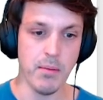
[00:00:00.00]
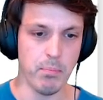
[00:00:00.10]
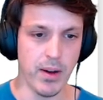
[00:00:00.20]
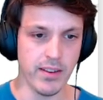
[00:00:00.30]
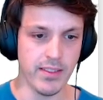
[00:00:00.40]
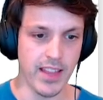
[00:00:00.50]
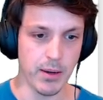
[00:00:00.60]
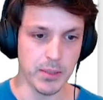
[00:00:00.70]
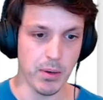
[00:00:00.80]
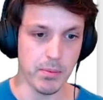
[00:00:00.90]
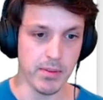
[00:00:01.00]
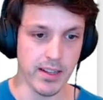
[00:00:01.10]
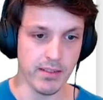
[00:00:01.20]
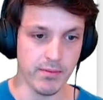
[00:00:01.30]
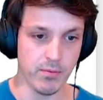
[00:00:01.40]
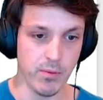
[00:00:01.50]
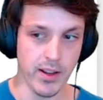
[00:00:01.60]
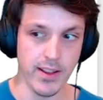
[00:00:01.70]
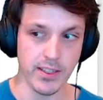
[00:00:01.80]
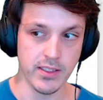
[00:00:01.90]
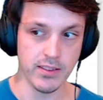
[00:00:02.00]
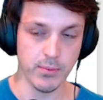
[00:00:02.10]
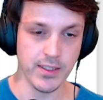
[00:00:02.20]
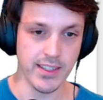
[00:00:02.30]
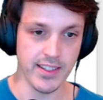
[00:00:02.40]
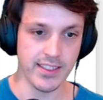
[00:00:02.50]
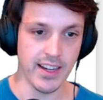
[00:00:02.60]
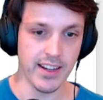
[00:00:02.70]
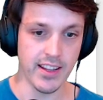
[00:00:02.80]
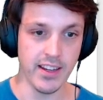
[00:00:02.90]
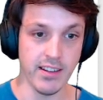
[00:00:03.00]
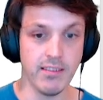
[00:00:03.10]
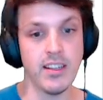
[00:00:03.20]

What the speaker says: but that was probably one of these ones at the start here.